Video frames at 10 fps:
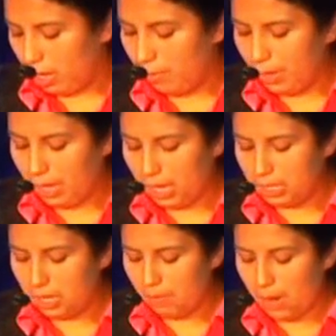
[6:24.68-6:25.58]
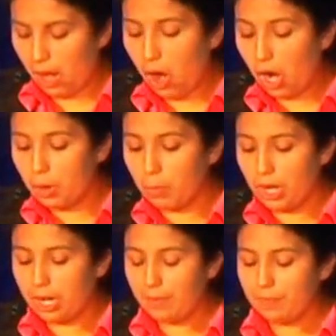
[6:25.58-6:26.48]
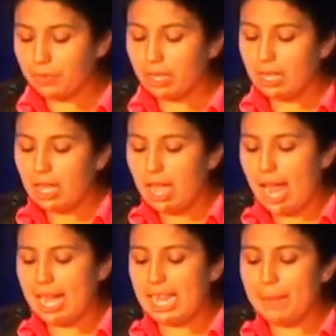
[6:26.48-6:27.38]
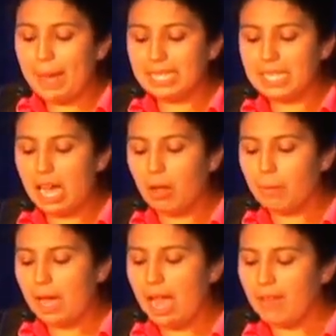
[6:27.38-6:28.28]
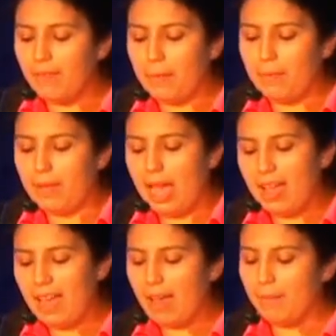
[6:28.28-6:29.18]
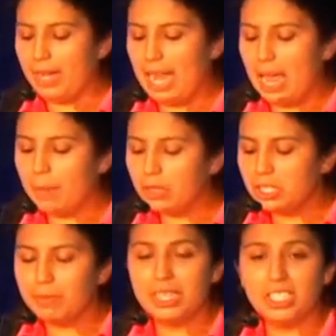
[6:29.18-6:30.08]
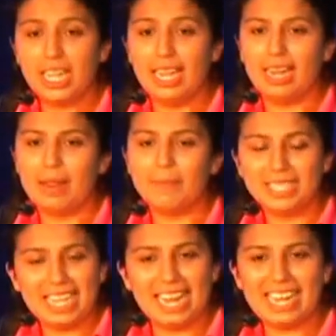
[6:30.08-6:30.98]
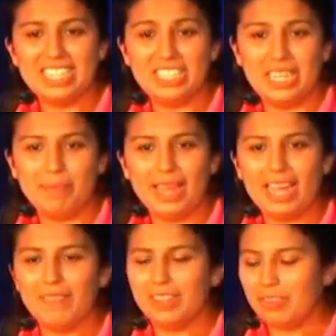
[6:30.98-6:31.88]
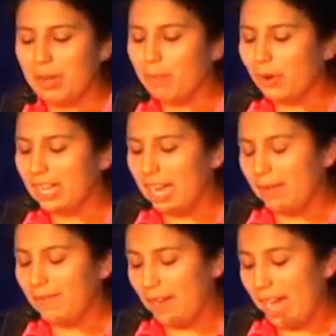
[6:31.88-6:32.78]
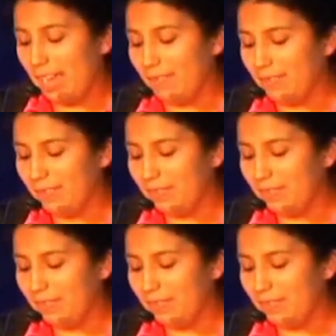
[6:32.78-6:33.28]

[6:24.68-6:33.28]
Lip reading: and because of my hard work and EPATT's help, I have been able to maintain a GPA of a 3.95.